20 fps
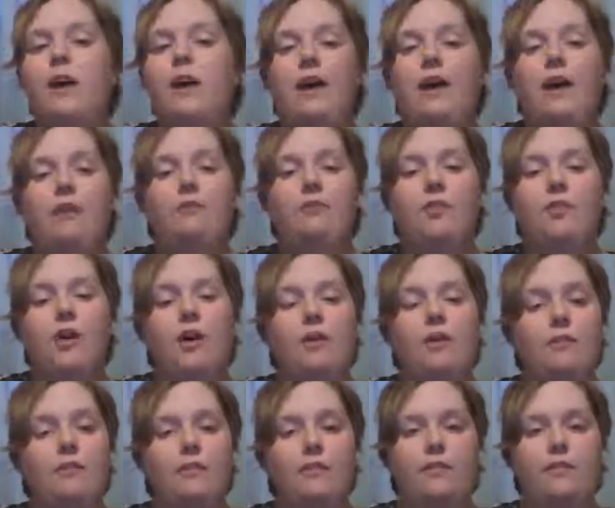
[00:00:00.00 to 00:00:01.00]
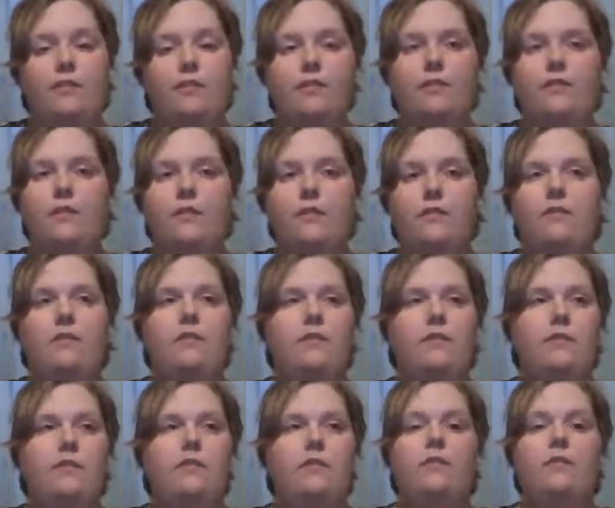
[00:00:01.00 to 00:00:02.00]
I have tons and tons and tons and
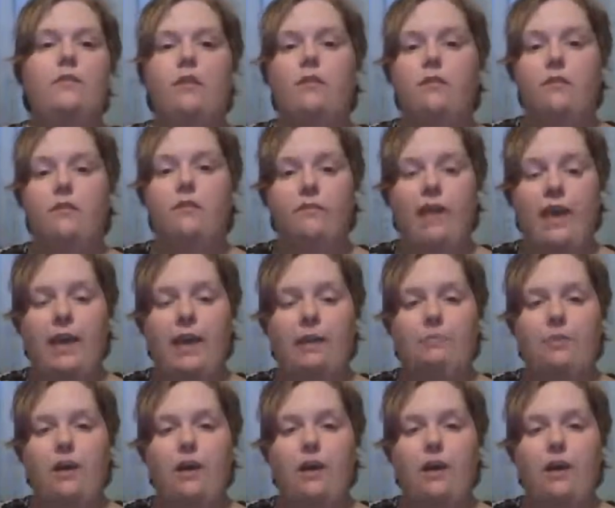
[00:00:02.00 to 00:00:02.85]
tons and tons of games.